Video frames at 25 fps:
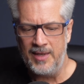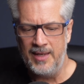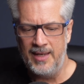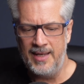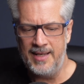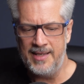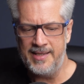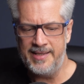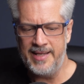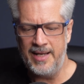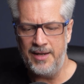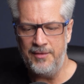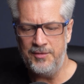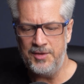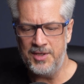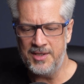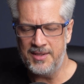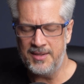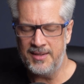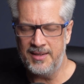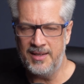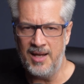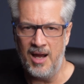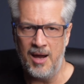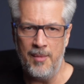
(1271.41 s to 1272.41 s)
instead of
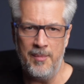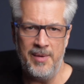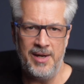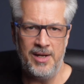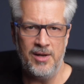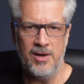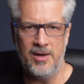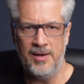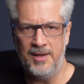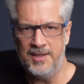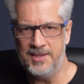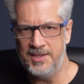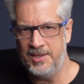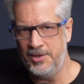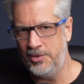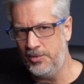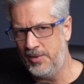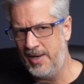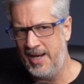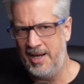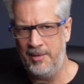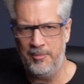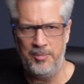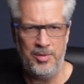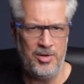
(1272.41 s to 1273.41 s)
just coming on as the
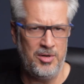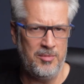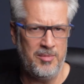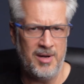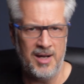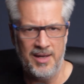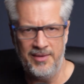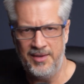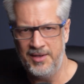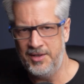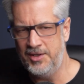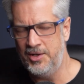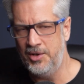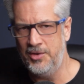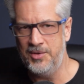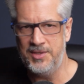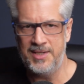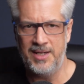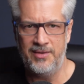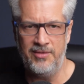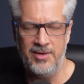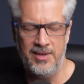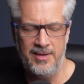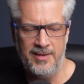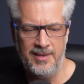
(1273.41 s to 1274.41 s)
grand poobah that knows
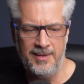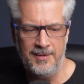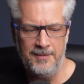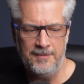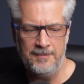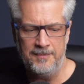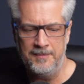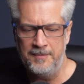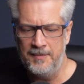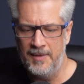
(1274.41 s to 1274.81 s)
everything,